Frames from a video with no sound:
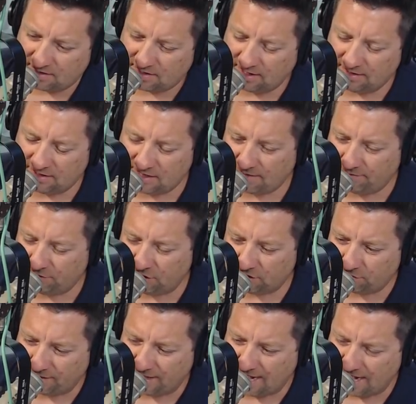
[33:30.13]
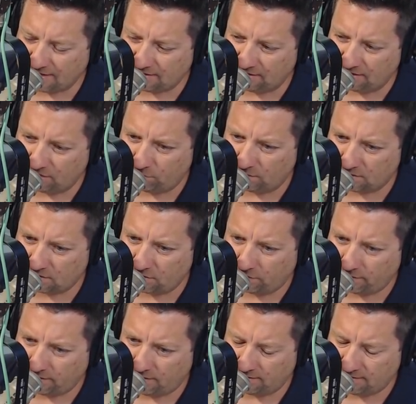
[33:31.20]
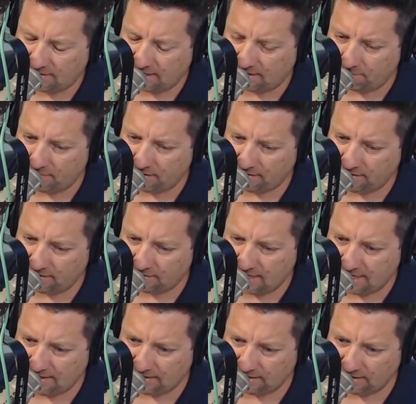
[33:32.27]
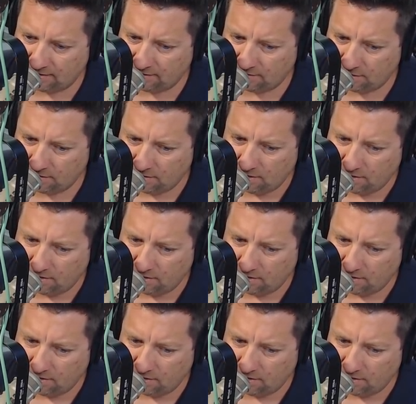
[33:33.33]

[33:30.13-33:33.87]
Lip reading: instead of just reacting to what's going on, take a minute, take in